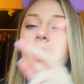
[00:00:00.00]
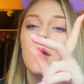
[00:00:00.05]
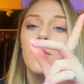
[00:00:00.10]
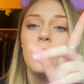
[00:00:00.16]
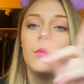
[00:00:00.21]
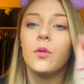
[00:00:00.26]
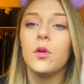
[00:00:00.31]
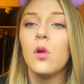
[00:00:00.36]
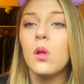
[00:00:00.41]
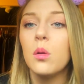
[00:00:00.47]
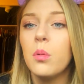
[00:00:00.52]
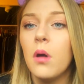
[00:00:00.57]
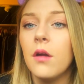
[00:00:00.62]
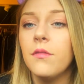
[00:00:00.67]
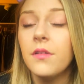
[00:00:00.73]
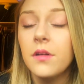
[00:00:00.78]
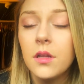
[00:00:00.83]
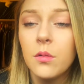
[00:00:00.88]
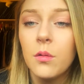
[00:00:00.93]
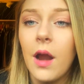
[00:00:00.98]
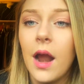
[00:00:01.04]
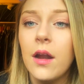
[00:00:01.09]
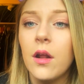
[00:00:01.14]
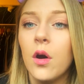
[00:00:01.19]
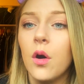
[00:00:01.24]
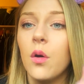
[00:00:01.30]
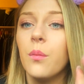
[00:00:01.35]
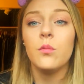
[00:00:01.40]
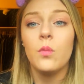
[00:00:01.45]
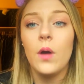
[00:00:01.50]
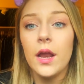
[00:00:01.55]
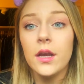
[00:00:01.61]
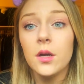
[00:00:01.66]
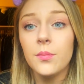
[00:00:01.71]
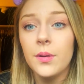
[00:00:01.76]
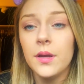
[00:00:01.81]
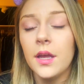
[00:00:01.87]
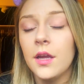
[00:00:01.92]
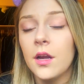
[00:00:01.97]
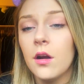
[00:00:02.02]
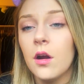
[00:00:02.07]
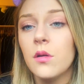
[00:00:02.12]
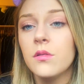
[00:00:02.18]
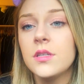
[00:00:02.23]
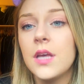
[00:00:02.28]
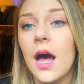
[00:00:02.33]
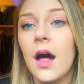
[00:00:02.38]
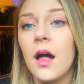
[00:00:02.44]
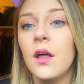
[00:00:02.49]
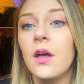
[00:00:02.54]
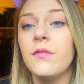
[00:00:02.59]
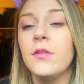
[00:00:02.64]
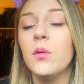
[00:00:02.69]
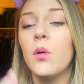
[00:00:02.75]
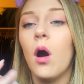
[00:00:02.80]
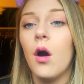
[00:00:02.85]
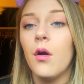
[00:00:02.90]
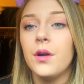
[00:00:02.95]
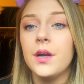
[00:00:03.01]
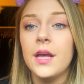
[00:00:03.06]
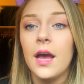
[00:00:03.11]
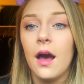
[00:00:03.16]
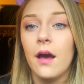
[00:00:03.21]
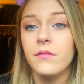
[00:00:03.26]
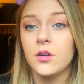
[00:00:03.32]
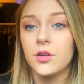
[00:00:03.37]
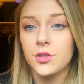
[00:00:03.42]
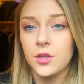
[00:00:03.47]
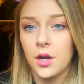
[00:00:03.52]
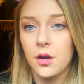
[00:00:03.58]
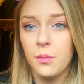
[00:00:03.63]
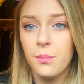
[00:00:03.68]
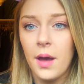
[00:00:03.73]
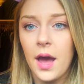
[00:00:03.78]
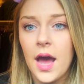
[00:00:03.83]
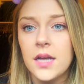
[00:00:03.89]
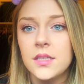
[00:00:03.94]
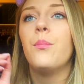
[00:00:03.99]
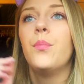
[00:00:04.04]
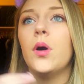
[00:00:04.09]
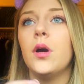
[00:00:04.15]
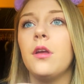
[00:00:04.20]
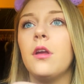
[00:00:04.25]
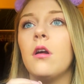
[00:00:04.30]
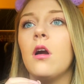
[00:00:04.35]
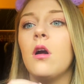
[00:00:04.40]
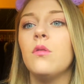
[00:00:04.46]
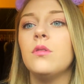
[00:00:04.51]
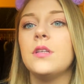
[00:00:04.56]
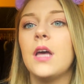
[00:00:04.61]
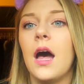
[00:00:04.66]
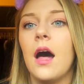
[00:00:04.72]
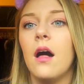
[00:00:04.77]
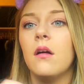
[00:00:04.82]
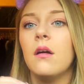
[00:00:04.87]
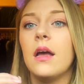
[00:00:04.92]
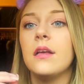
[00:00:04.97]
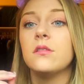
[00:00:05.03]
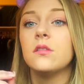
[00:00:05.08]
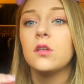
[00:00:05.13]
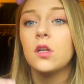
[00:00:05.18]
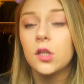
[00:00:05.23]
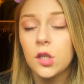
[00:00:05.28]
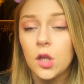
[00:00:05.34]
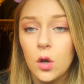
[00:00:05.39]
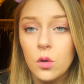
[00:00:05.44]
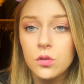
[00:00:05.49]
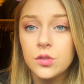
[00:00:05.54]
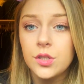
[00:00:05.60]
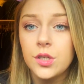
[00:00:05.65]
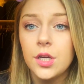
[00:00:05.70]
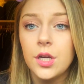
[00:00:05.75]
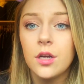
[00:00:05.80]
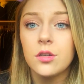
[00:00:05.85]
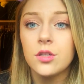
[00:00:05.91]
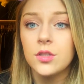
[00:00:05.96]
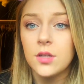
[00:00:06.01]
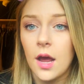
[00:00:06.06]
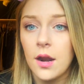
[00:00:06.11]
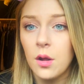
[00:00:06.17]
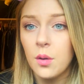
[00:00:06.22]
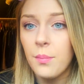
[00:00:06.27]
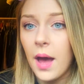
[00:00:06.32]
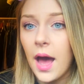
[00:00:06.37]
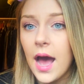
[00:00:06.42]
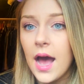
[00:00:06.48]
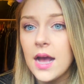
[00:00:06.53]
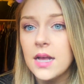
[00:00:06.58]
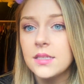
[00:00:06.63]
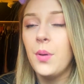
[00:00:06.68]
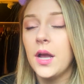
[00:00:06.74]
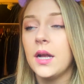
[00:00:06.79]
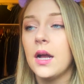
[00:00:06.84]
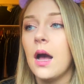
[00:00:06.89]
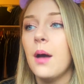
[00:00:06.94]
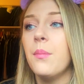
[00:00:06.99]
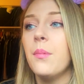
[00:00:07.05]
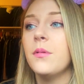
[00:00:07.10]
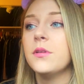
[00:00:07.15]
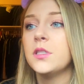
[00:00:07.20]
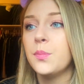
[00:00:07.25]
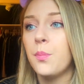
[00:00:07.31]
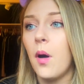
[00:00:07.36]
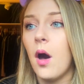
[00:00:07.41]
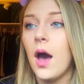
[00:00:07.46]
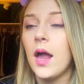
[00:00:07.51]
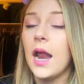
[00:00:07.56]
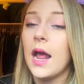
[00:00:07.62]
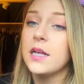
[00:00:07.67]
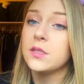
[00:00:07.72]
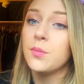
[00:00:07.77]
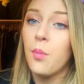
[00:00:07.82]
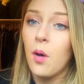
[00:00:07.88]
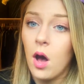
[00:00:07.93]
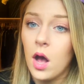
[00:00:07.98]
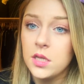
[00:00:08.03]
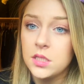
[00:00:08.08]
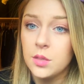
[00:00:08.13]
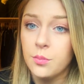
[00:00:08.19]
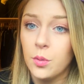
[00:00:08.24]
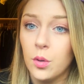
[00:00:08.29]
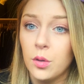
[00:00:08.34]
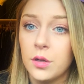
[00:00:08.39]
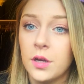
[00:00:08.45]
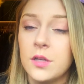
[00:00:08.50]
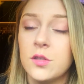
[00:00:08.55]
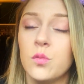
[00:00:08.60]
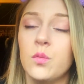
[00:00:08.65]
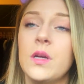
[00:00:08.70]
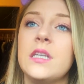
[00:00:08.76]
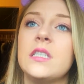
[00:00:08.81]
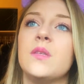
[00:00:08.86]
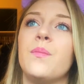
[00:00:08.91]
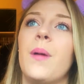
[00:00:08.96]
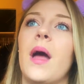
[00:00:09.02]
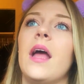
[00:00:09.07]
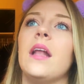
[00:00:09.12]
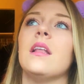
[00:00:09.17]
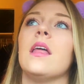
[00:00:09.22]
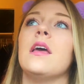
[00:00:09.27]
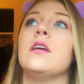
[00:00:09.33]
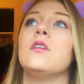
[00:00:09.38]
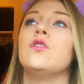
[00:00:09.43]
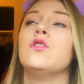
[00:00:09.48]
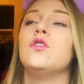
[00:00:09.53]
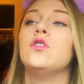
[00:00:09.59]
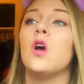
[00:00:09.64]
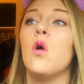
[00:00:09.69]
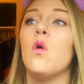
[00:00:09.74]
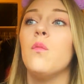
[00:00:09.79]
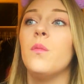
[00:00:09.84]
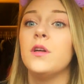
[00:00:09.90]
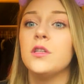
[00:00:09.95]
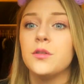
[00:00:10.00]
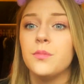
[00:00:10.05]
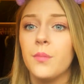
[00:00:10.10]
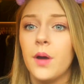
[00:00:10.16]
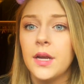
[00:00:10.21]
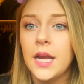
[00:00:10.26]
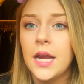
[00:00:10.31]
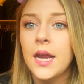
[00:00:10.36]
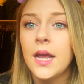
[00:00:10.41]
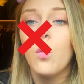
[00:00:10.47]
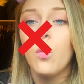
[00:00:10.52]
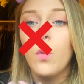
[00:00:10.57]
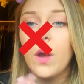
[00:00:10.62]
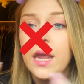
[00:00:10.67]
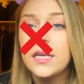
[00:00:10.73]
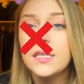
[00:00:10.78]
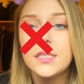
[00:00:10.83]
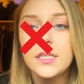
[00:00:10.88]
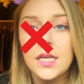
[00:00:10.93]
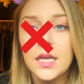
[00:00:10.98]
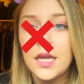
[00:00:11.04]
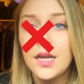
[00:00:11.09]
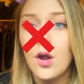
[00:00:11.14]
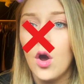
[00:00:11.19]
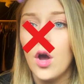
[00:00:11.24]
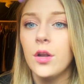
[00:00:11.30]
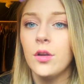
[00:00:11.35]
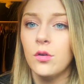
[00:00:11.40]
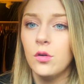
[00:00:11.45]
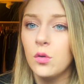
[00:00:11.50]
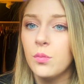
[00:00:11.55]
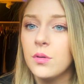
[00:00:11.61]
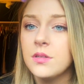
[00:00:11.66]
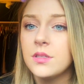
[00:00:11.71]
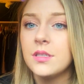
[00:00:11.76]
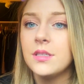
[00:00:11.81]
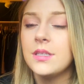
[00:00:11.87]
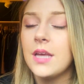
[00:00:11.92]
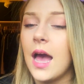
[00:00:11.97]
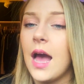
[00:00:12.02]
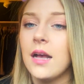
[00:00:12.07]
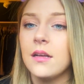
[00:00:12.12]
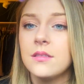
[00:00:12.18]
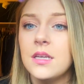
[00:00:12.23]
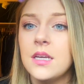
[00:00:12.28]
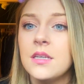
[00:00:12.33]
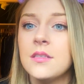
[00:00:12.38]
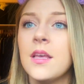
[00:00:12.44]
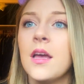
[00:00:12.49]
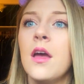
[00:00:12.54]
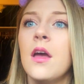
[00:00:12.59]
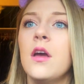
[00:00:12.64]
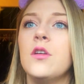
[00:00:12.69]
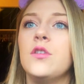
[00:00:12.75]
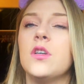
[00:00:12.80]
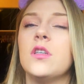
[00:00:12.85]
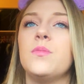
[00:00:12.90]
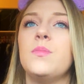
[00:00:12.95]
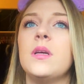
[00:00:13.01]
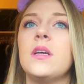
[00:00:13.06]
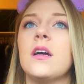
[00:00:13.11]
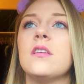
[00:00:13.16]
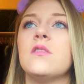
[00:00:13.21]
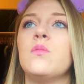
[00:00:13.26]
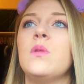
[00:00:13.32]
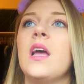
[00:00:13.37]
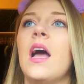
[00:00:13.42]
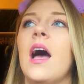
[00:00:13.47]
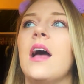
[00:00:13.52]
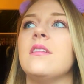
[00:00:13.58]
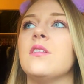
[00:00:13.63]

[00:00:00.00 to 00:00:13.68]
granola bar for the ride home. When you're picking your hotel, if you already have your shuttle pass, book your hotel as close to your shuttle pass pickup spot as possible because we spent like so much money wasted on Ubers and taxis just because we had